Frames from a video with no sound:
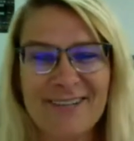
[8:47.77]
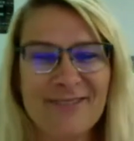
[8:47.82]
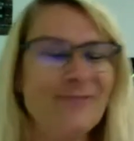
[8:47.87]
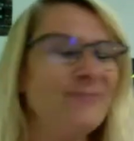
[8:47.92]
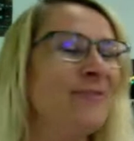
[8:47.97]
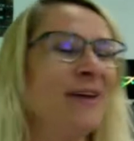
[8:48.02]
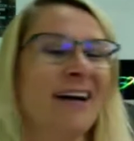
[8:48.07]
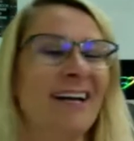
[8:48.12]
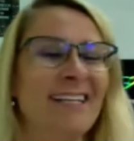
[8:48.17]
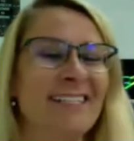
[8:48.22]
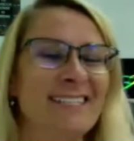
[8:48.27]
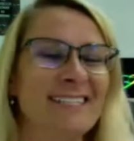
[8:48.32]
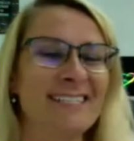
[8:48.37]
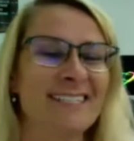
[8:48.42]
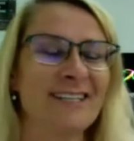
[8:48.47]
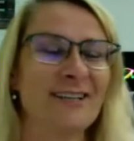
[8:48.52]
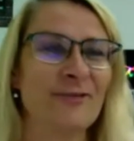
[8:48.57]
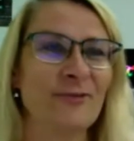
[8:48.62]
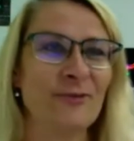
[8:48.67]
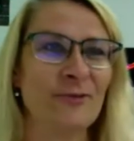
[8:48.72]
but
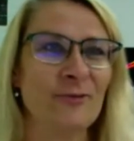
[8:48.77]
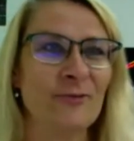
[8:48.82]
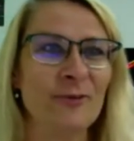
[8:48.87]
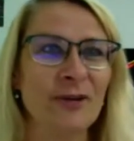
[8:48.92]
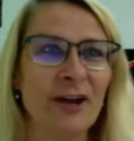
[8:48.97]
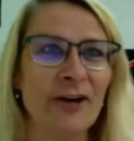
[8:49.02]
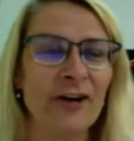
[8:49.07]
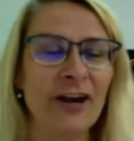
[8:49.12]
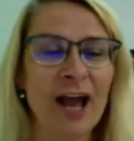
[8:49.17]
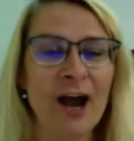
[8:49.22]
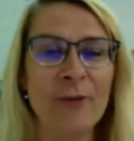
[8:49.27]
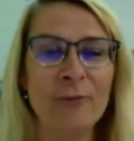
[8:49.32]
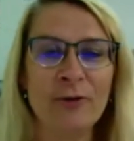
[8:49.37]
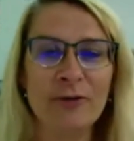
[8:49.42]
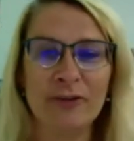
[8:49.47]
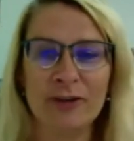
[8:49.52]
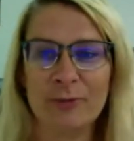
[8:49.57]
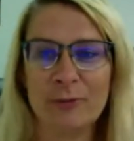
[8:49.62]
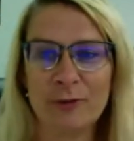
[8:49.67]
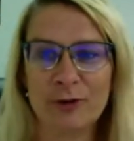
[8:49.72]
we are now
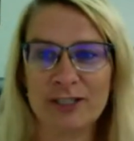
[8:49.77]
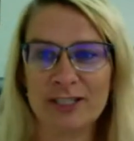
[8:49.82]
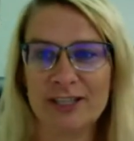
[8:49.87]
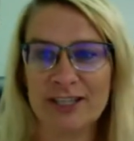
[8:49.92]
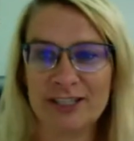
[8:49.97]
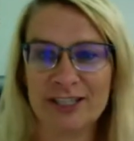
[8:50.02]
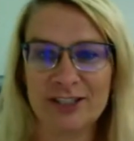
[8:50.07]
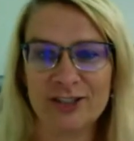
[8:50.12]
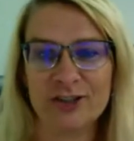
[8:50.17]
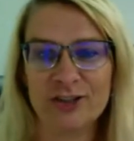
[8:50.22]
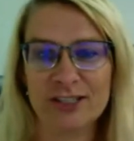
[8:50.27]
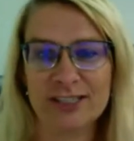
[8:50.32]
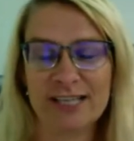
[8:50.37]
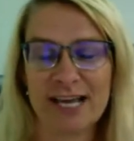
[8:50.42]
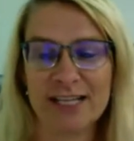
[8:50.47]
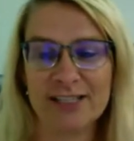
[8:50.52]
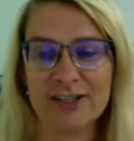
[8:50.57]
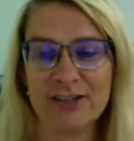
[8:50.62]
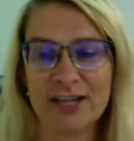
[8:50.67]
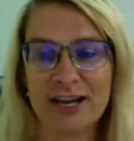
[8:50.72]
moving more into the digital
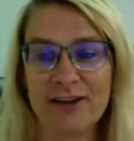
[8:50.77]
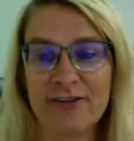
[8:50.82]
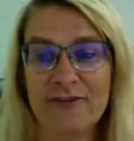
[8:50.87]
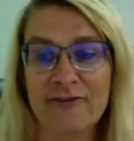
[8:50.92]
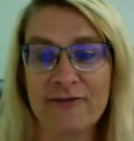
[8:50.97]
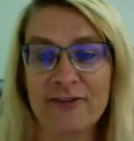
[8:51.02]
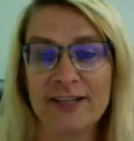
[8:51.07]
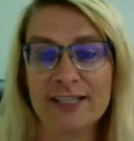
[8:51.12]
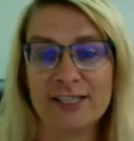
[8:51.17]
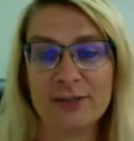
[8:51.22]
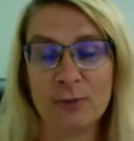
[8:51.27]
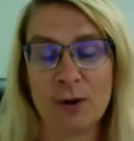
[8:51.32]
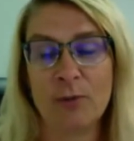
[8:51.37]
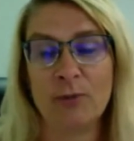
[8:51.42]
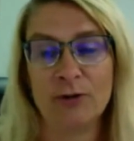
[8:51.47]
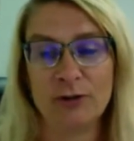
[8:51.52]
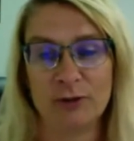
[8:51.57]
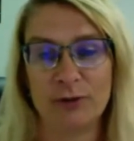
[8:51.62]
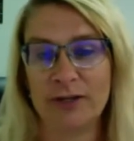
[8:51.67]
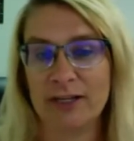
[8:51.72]
side so that it fits what
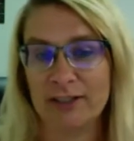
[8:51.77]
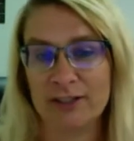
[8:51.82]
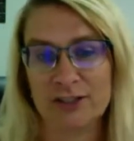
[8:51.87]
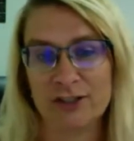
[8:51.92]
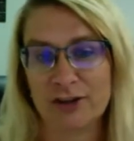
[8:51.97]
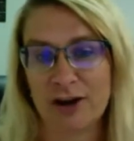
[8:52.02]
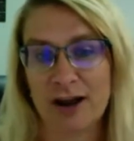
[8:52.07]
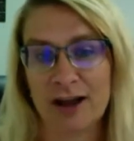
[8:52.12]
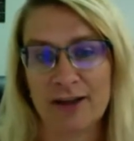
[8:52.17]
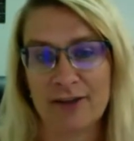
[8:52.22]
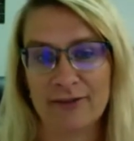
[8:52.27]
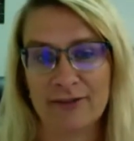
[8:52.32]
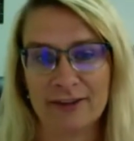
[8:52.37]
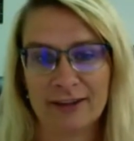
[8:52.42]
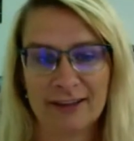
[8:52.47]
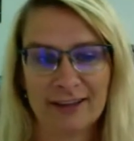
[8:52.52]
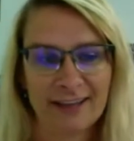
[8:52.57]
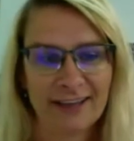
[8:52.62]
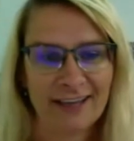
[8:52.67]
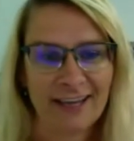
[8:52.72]
we're doing in Strive.
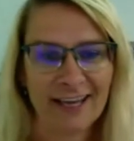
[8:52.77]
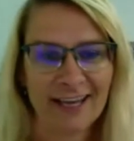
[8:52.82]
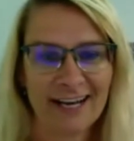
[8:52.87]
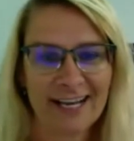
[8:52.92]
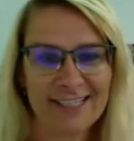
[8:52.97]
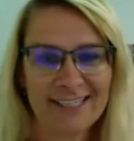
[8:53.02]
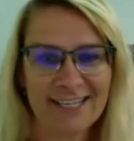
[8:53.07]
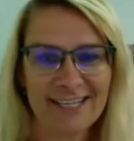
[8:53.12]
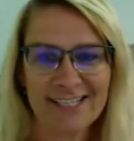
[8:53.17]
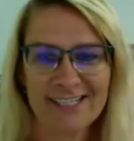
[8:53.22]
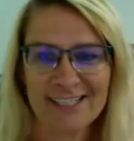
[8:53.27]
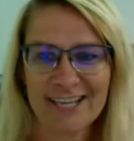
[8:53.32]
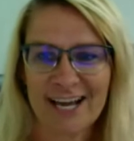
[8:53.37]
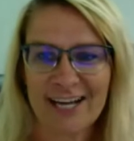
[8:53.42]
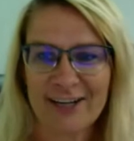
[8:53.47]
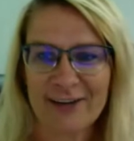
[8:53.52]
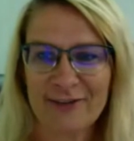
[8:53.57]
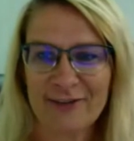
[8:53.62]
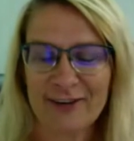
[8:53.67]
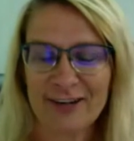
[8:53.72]
And I said, it's
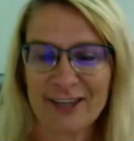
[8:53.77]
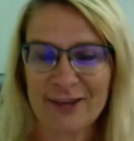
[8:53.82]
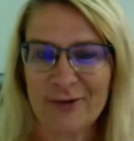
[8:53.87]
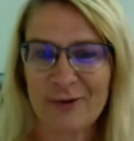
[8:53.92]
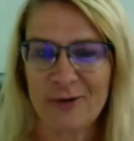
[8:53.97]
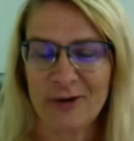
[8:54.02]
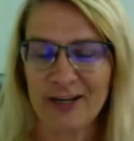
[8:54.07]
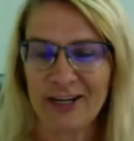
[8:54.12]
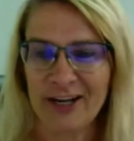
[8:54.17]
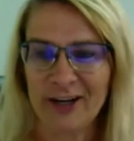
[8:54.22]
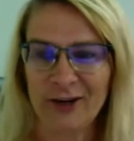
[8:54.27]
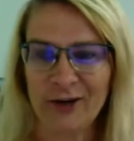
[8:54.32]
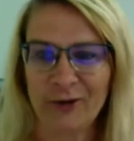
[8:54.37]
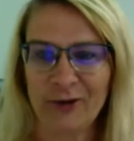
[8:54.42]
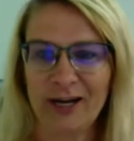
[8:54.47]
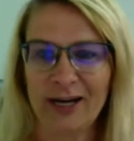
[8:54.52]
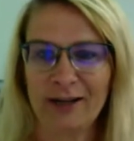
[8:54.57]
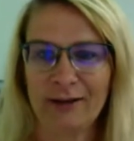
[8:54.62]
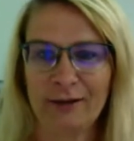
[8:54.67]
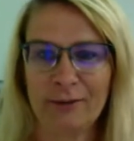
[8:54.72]
kind of funny that we're working on
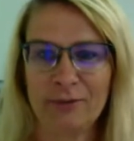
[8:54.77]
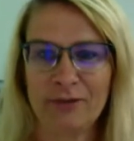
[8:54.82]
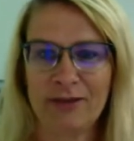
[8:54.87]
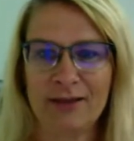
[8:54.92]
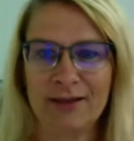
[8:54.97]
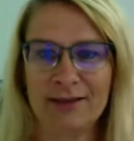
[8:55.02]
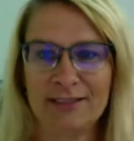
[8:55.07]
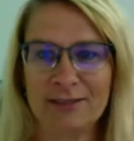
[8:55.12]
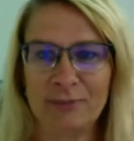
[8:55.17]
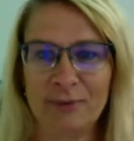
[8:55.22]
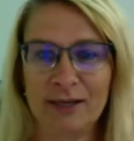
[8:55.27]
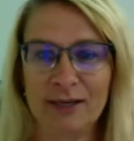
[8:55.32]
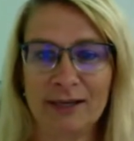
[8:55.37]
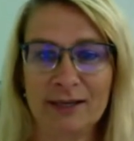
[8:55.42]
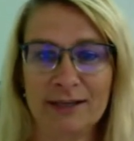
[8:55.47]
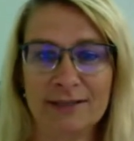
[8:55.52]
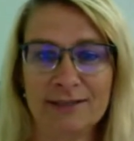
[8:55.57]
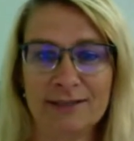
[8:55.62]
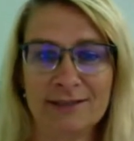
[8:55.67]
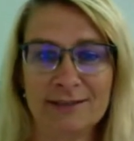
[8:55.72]
curriculum things,
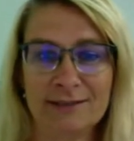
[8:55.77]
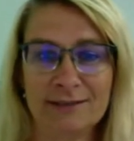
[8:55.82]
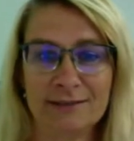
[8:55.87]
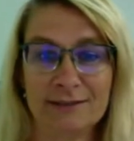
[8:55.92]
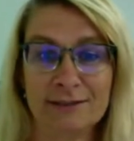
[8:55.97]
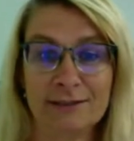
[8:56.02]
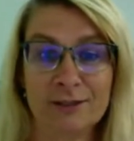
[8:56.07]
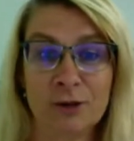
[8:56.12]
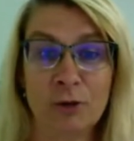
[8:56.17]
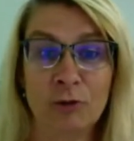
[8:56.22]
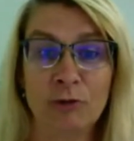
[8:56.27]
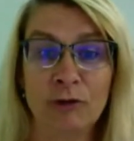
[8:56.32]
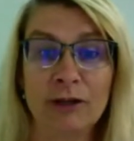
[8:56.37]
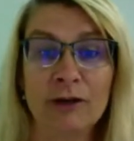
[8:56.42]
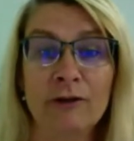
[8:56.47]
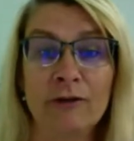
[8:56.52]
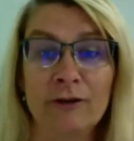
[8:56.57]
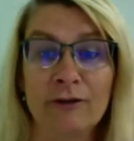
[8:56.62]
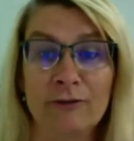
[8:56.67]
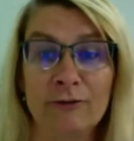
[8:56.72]
because so
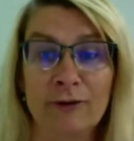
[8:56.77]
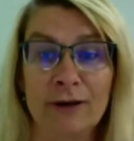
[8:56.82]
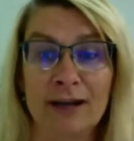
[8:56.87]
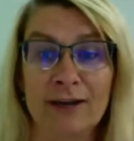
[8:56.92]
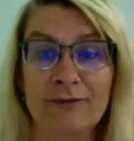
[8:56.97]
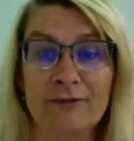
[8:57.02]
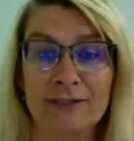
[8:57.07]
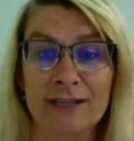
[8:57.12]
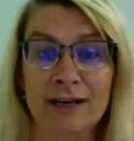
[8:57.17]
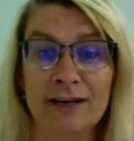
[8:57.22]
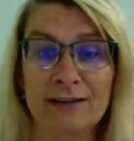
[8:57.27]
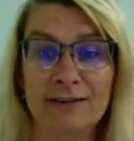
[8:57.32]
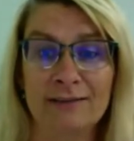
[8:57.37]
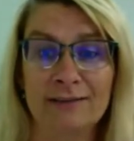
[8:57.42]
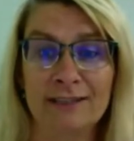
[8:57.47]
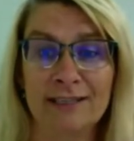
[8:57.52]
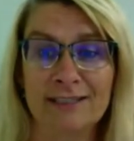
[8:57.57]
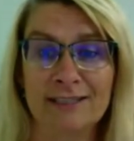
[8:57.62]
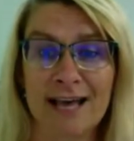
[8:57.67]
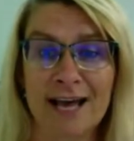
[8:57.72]
little of what I've done
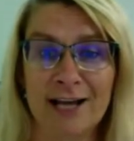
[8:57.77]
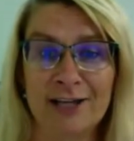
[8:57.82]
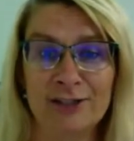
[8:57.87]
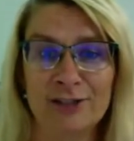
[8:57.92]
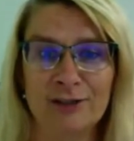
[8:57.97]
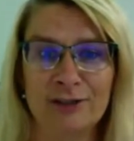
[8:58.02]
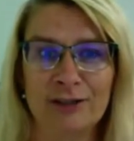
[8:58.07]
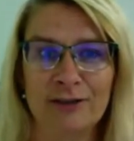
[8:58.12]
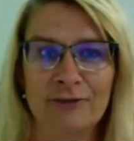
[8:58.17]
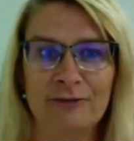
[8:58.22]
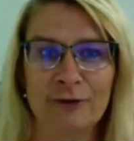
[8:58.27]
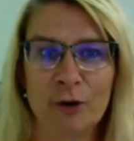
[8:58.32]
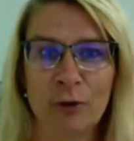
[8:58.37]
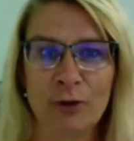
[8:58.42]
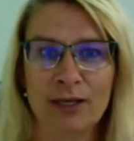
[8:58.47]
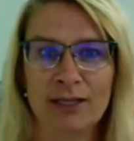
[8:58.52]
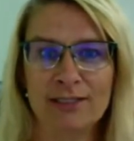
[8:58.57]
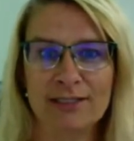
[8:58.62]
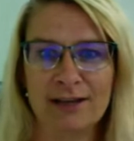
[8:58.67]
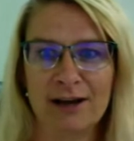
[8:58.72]
is actually
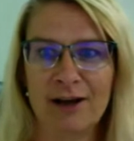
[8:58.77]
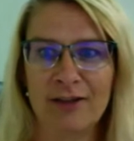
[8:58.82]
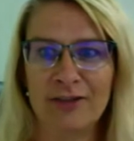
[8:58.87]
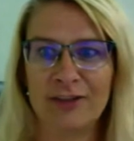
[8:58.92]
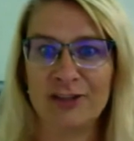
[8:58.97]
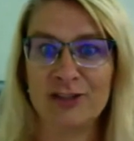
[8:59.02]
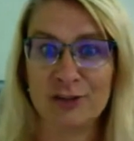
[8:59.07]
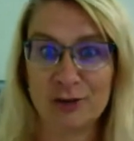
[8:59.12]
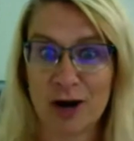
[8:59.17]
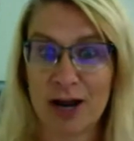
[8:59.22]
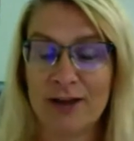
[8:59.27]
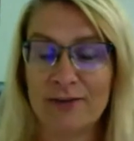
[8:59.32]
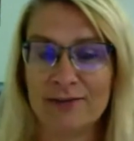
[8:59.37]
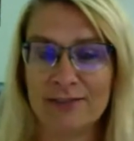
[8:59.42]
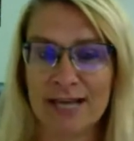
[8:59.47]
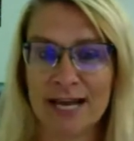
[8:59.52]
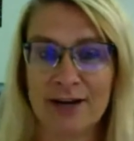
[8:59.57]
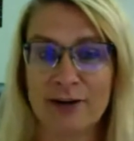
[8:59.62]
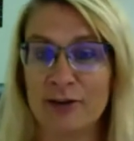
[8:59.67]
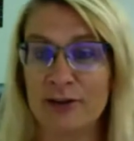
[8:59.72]
focused on the Strive
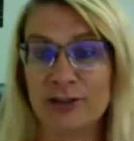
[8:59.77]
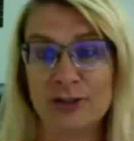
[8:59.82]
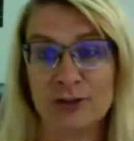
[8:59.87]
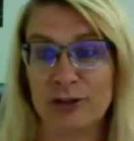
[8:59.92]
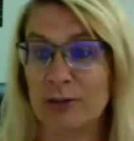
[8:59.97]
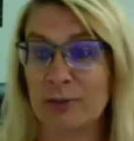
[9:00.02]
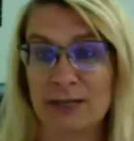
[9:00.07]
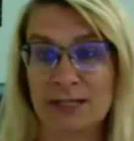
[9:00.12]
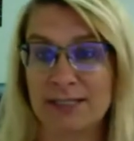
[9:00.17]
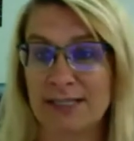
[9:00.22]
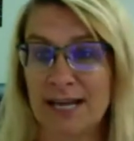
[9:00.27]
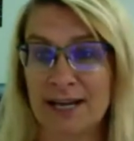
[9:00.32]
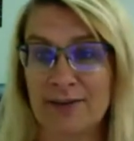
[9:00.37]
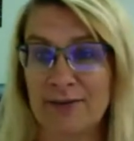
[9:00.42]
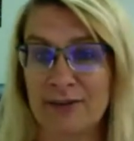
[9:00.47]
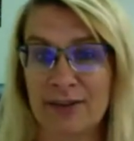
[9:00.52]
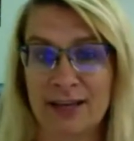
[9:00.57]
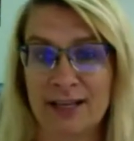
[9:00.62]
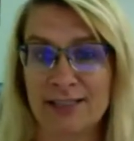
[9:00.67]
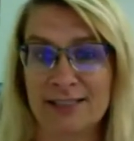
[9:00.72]
side or the streaming side
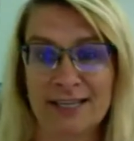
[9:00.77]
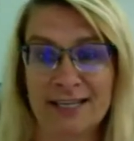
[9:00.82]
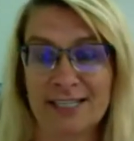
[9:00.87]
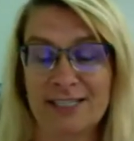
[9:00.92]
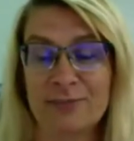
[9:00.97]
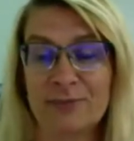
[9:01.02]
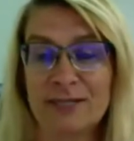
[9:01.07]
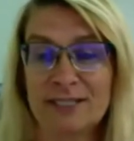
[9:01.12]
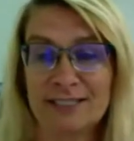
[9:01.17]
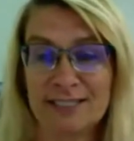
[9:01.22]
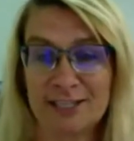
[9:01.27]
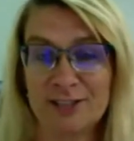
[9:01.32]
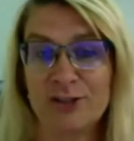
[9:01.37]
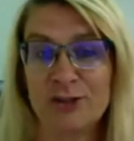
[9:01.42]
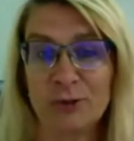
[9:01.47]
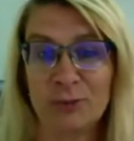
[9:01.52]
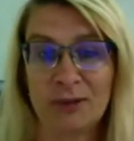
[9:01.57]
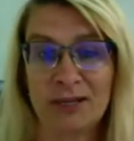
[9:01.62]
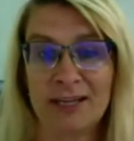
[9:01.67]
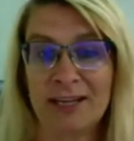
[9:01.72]
of things. It has been
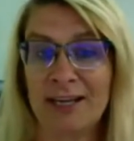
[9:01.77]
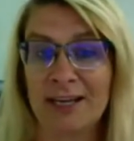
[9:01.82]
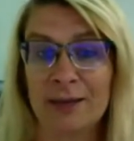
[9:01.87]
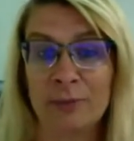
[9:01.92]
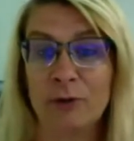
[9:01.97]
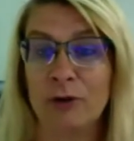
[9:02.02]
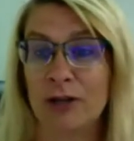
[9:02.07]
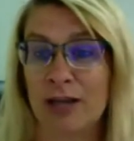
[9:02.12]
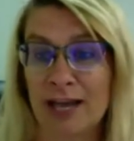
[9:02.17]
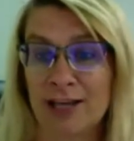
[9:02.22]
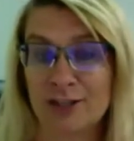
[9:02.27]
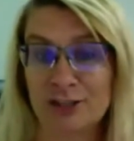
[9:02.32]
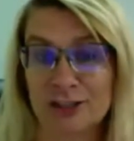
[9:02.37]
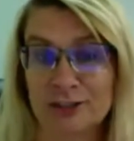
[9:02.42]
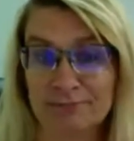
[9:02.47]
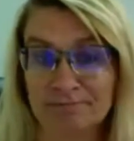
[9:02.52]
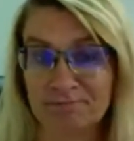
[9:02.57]
digital media and communication.